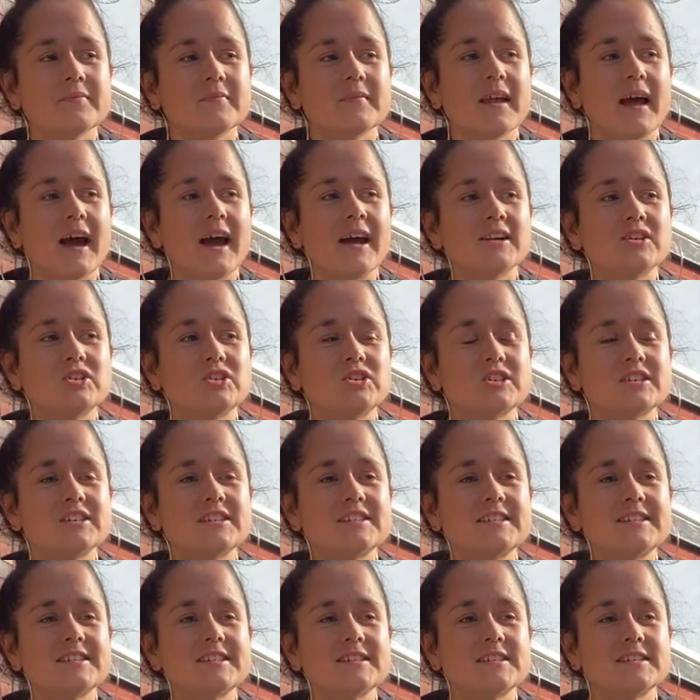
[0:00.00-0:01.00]
and
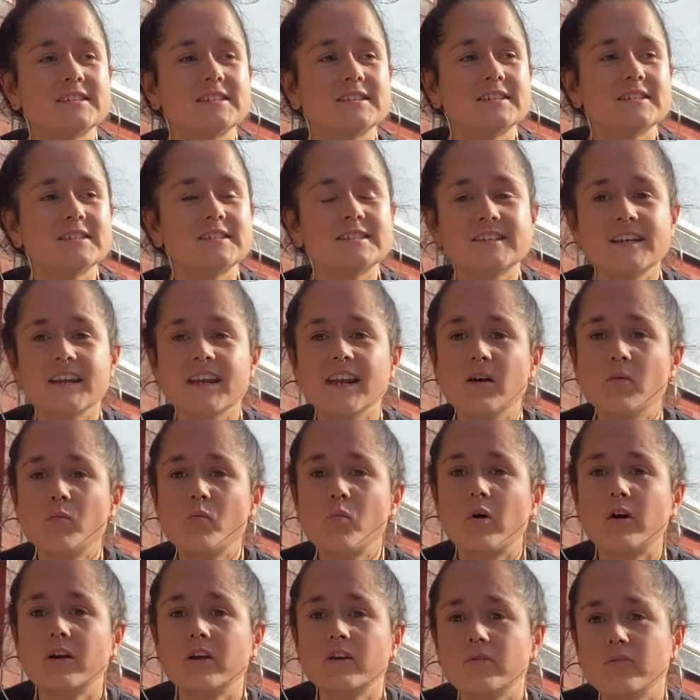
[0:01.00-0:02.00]
just seeing
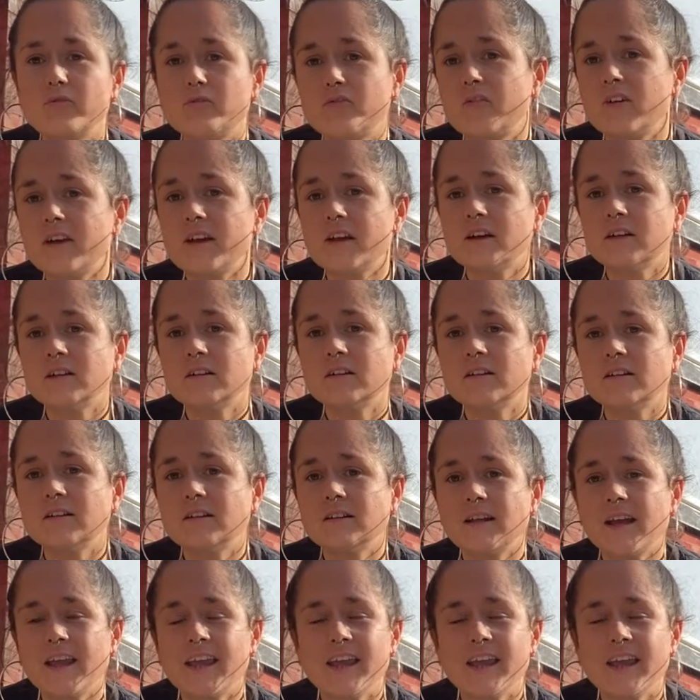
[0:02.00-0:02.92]
what you feel,